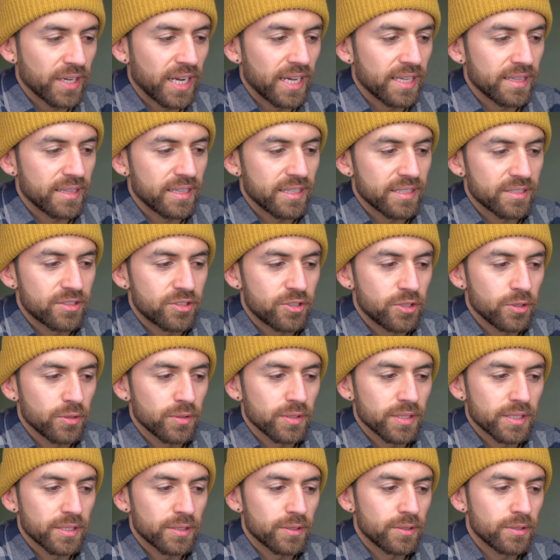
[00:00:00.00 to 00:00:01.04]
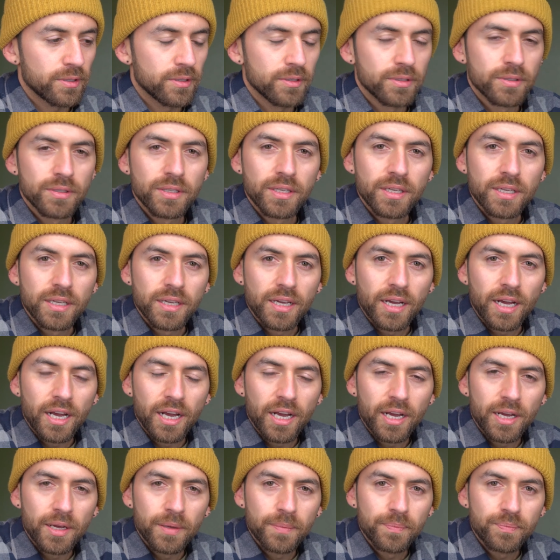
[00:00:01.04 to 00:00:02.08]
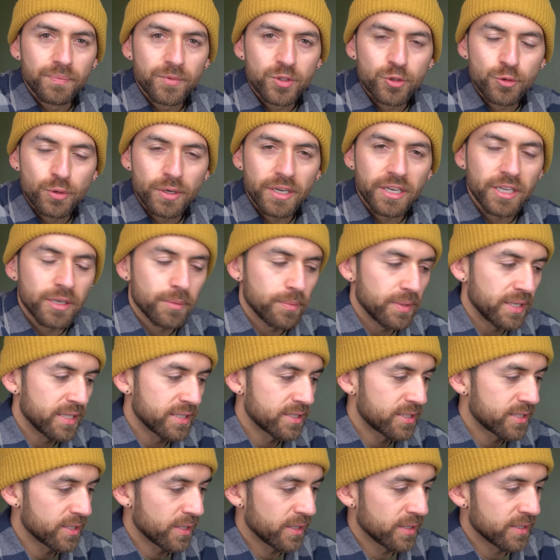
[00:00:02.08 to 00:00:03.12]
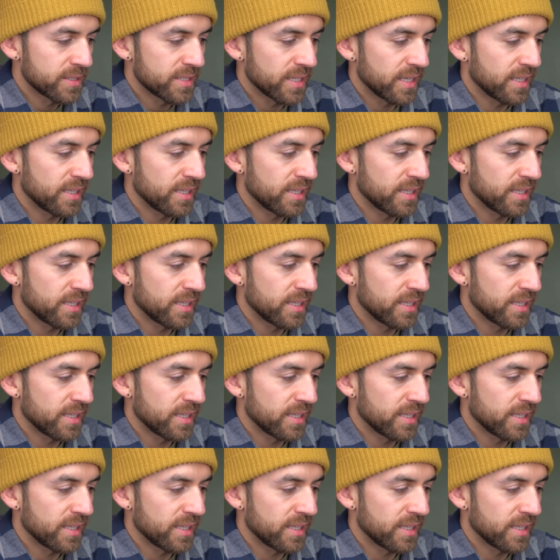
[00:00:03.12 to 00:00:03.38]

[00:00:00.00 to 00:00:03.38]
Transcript: got these two little tritium inserts,